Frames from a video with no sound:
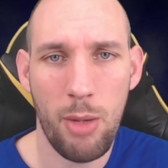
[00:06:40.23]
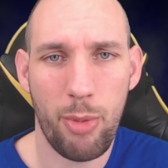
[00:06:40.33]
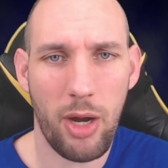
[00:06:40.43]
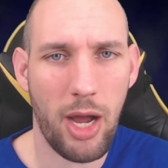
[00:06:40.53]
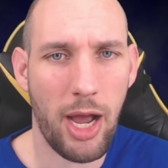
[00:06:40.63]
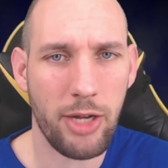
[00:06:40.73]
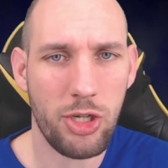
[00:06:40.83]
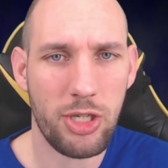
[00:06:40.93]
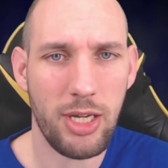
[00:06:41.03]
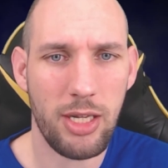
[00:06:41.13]
but I
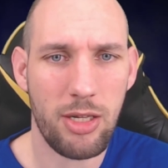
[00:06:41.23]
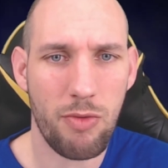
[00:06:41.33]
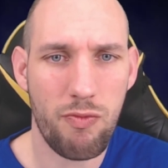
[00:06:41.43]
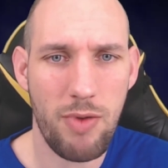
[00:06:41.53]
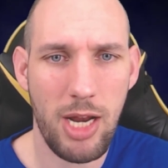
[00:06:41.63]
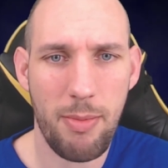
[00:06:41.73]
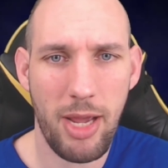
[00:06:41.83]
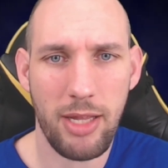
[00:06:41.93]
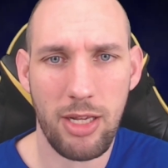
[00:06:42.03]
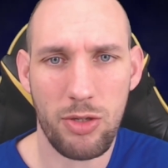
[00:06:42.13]
just think to really
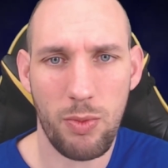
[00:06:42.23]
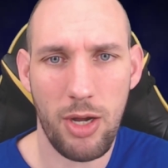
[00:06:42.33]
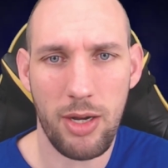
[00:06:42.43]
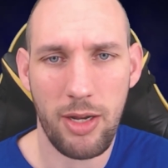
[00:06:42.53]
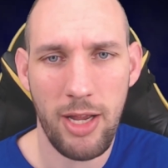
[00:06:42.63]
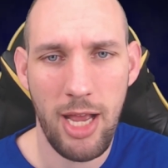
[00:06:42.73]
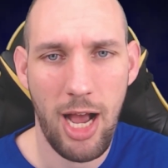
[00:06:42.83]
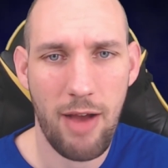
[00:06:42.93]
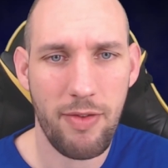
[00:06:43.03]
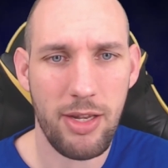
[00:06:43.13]
make this work,
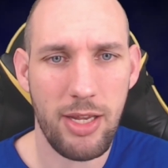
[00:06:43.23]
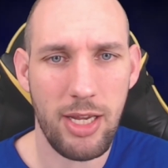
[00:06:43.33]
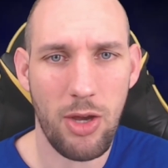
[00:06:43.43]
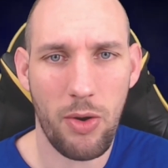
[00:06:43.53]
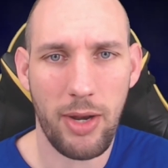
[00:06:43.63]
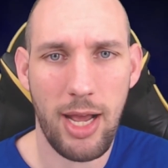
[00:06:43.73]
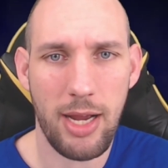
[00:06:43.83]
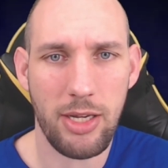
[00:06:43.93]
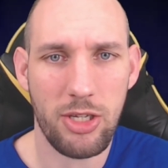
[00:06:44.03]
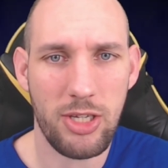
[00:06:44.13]
having the
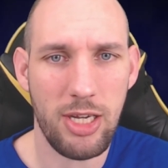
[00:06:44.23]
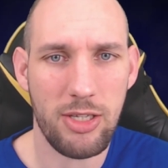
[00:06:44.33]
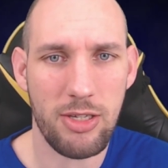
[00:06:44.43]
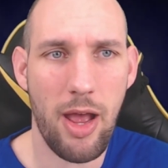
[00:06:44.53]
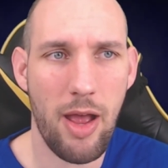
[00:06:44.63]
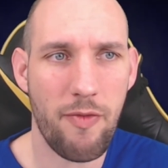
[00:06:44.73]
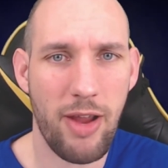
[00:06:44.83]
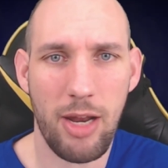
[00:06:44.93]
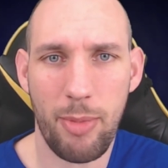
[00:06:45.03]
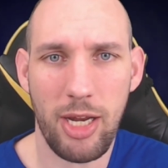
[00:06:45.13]
online season
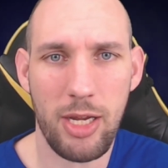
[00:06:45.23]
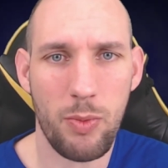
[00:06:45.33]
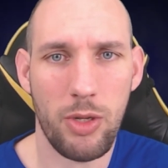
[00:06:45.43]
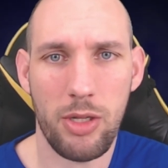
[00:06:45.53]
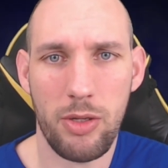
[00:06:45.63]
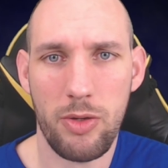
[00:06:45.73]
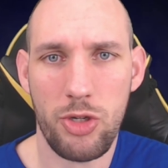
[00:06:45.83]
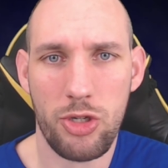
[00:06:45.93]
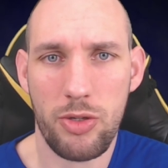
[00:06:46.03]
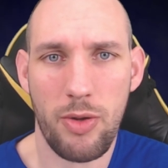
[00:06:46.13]
availability will
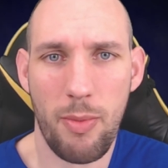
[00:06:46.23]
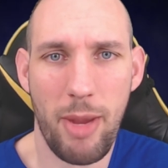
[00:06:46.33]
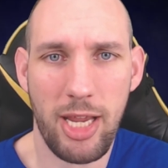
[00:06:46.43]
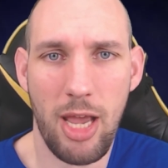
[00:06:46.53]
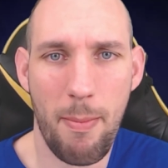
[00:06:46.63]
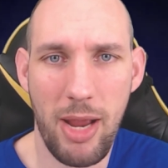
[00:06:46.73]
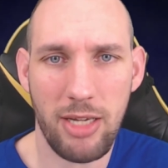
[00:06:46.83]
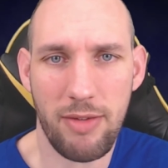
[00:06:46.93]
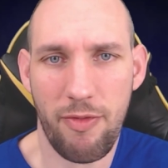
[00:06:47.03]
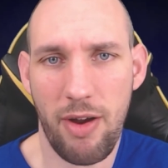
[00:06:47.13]
just make it
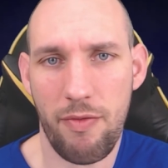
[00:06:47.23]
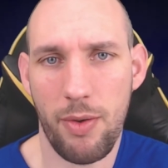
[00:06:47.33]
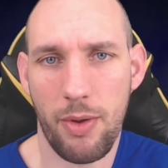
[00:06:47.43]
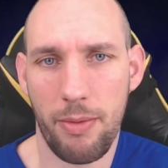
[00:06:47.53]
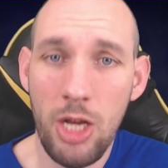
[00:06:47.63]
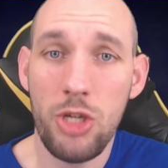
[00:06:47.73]
amazing for everyone.